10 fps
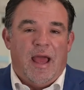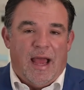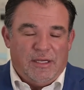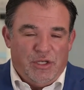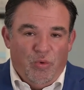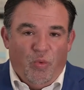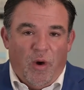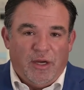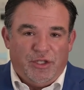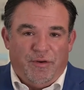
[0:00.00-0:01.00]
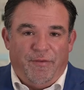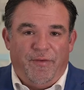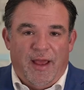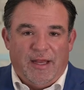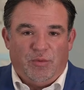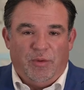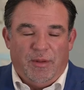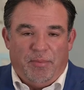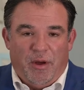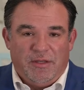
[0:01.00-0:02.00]
As you wash your face with
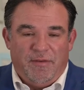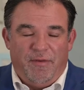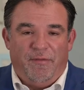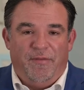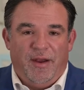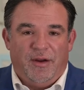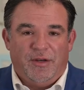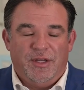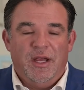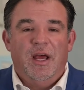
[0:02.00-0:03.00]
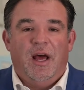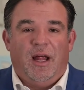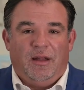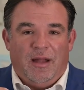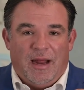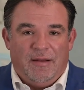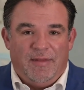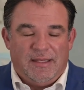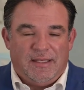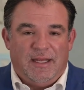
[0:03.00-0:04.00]
the balls of your fingers, a lot of
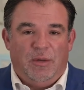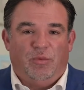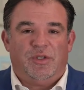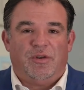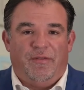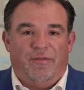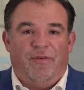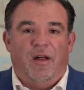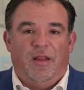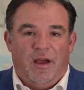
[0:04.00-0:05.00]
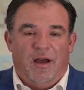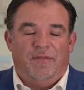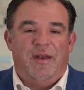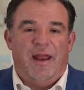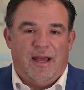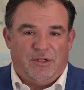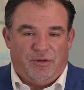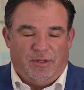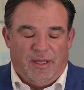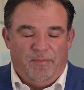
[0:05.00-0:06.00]
that skin will start falling off
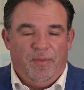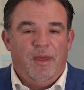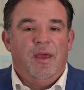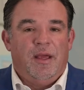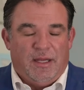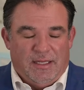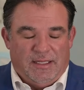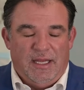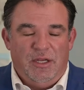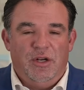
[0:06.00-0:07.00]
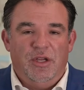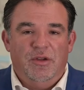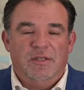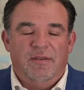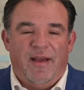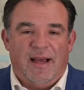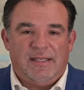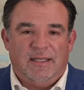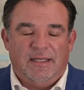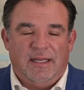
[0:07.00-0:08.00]
naturally. Continue to use the
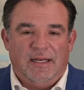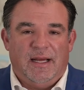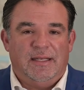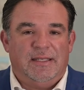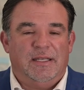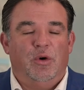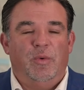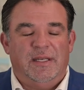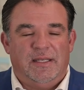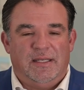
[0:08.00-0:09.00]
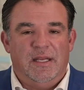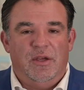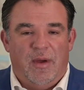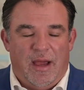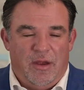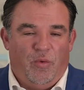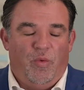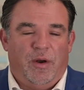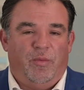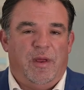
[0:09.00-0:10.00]
Vaseline until we see you at your
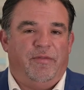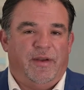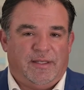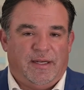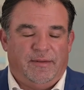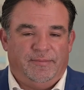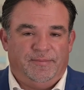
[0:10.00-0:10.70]
one week visit.